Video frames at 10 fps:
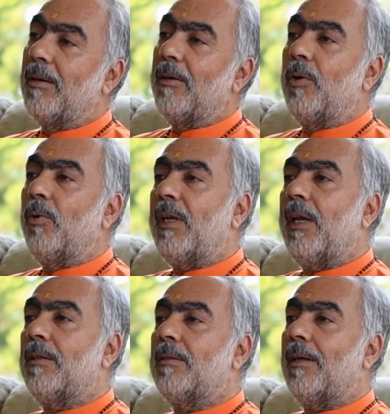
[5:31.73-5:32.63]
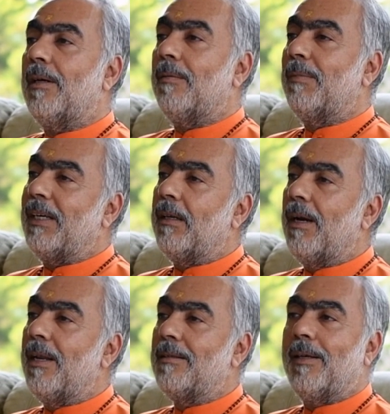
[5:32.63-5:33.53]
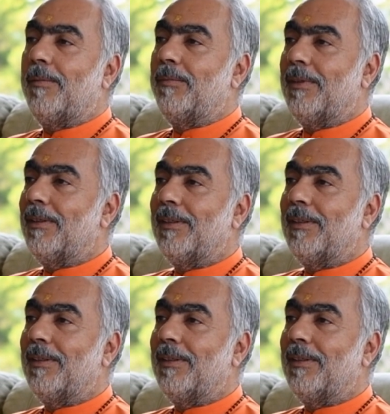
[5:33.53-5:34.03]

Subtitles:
new age materialism.